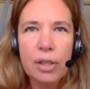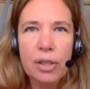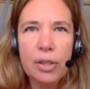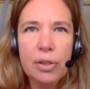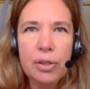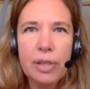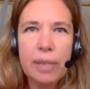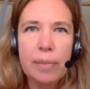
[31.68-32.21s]

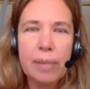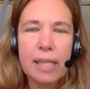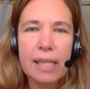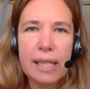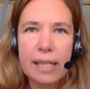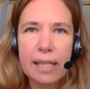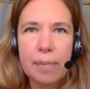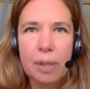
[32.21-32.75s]
Do some
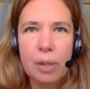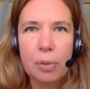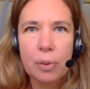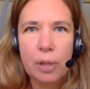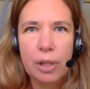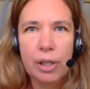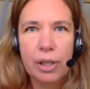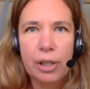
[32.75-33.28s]
assessment
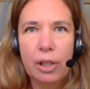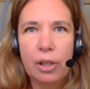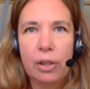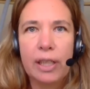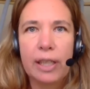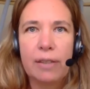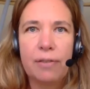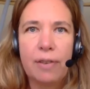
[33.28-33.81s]
work,
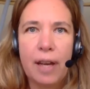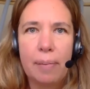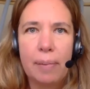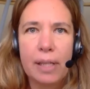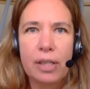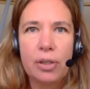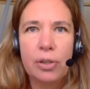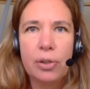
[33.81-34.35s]
look at the
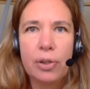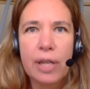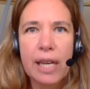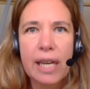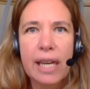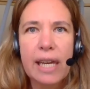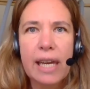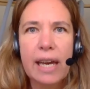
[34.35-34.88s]
family
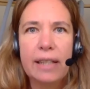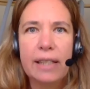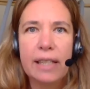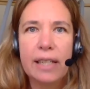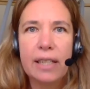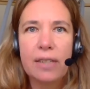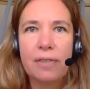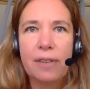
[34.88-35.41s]
tree,
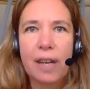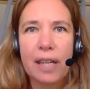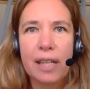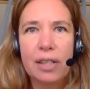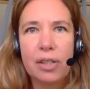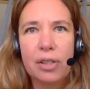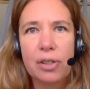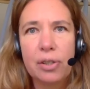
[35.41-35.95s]
identify
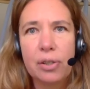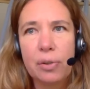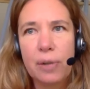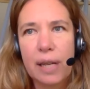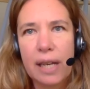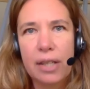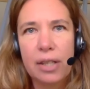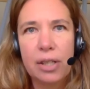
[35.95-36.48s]
issues,
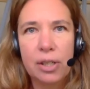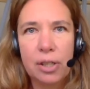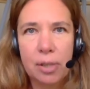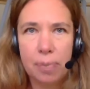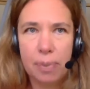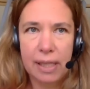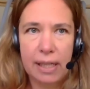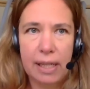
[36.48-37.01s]

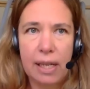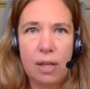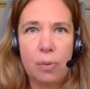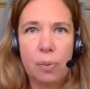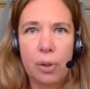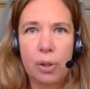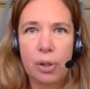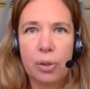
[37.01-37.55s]
relationships that need
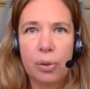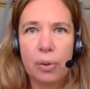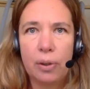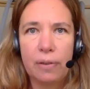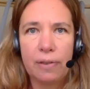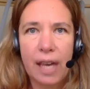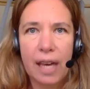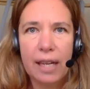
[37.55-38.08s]
work, all
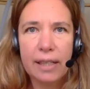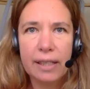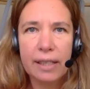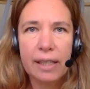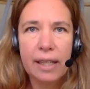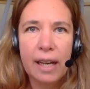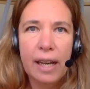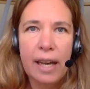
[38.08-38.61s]
of that.
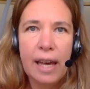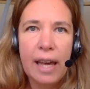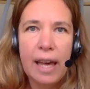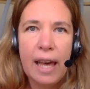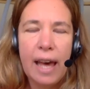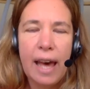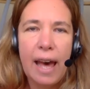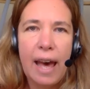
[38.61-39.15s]

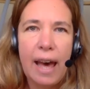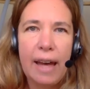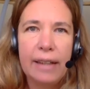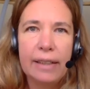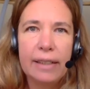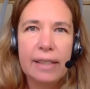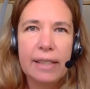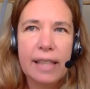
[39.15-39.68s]

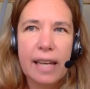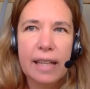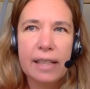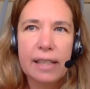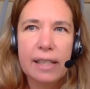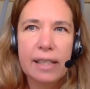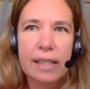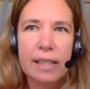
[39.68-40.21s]
And
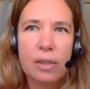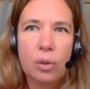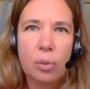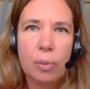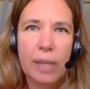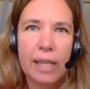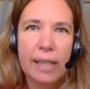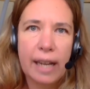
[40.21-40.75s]
that's
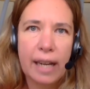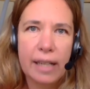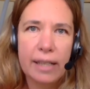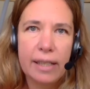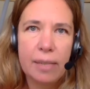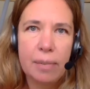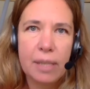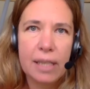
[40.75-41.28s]
normally a
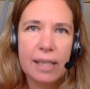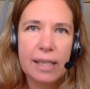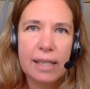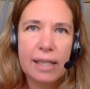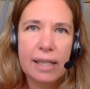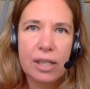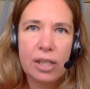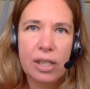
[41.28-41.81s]
90-minute
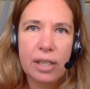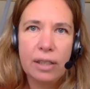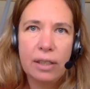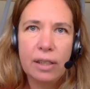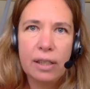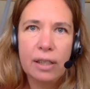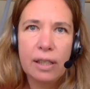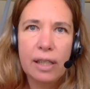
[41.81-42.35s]
session
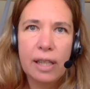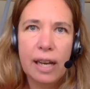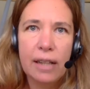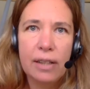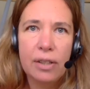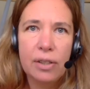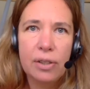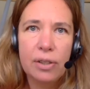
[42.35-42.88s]
that
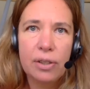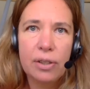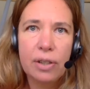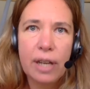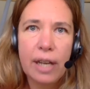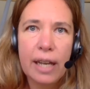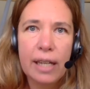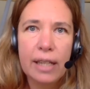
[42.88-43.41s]
I do,
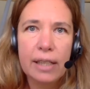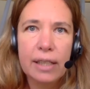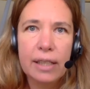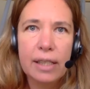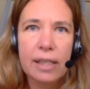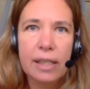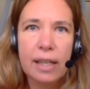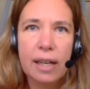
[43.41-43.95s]
and
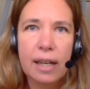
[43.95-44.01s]
it's